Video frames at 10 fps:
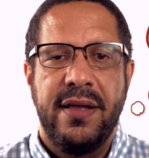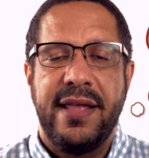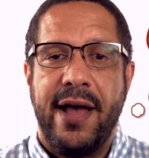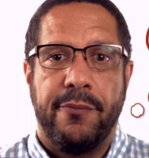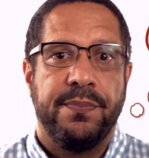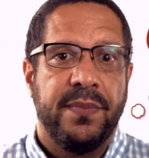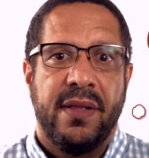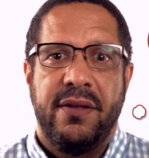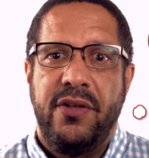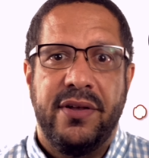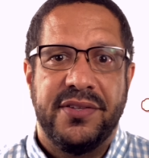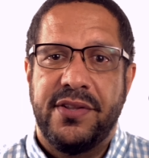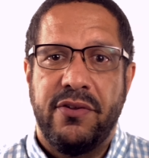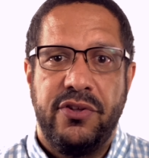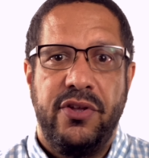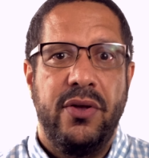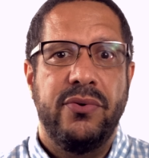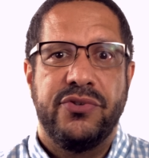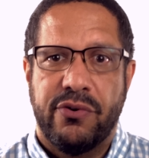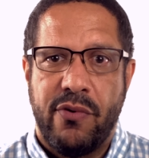Now, You can still
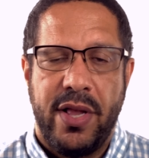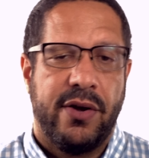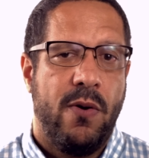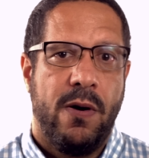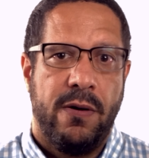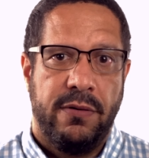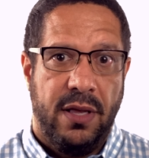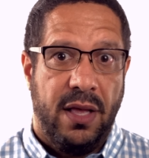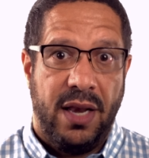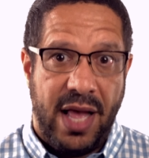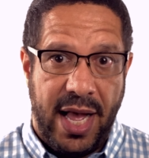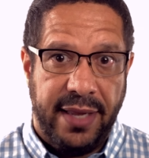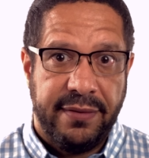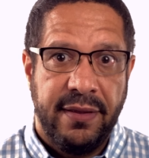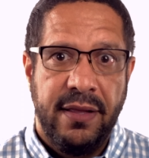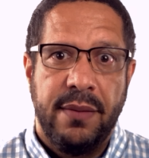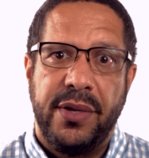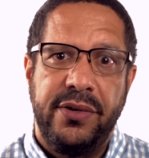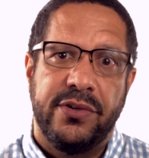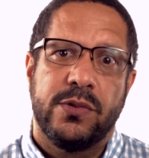use your credit card a lot, but
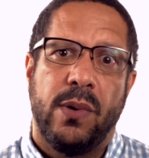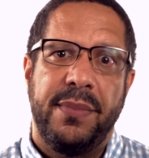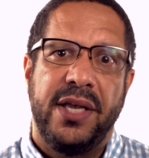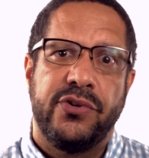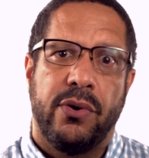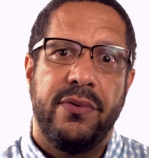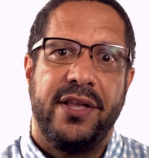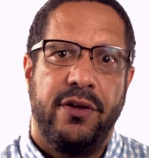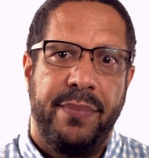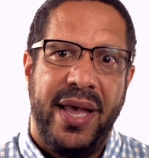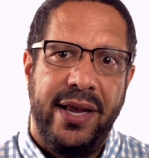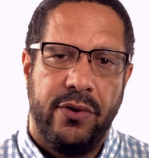you just want to make sure that you pay it